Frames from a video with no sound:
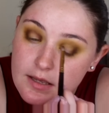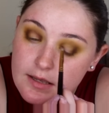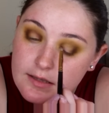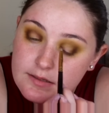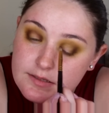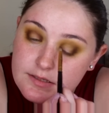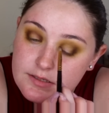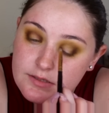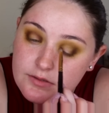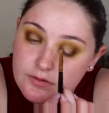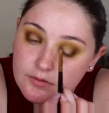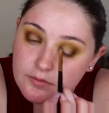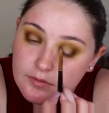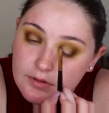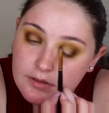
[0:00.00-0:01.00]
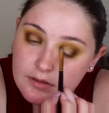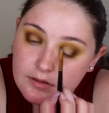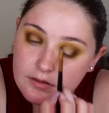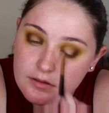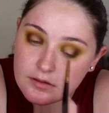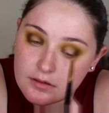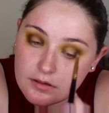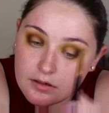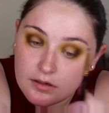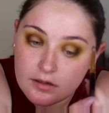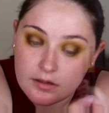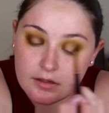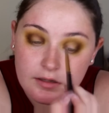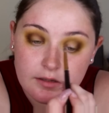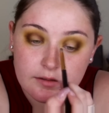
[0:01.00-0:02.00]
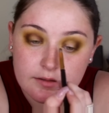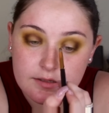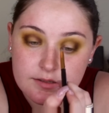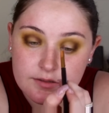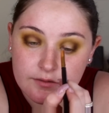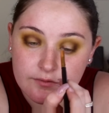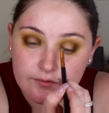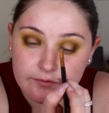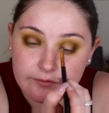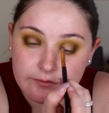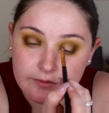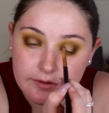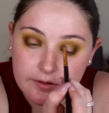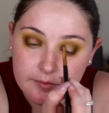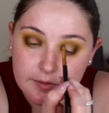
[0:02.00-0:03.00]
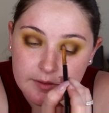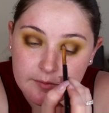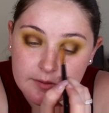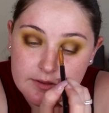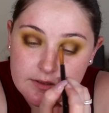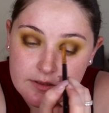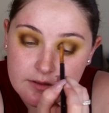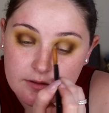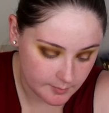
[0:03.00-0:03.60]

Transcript: as to, these are very pigmented.